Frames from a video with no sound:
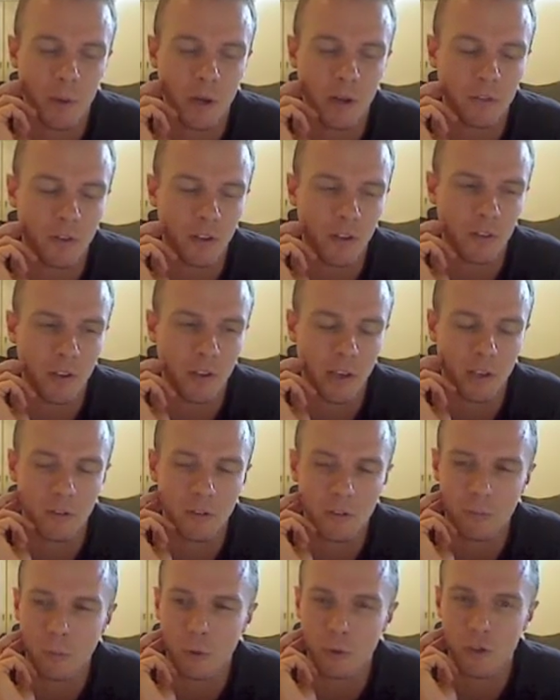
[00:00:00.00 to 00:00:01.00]
I might start taking
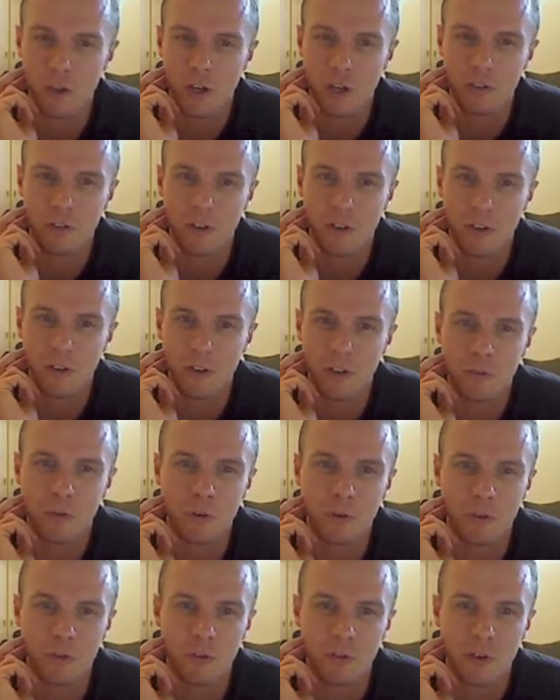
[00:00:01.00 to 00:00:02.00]
some more chunks out of that
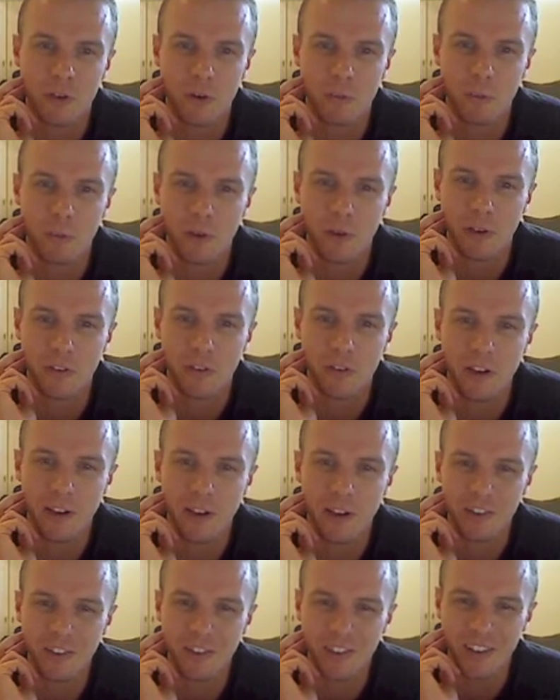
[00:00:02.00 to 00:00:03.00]
200 terabytes,
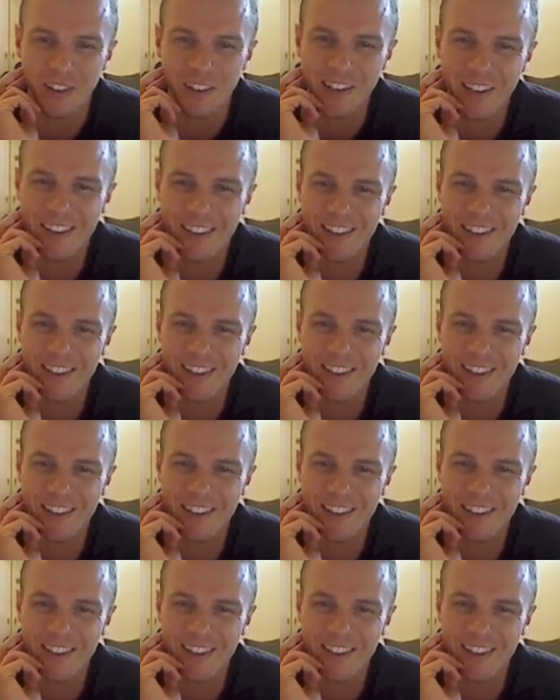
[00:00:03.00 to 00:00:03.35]
actually.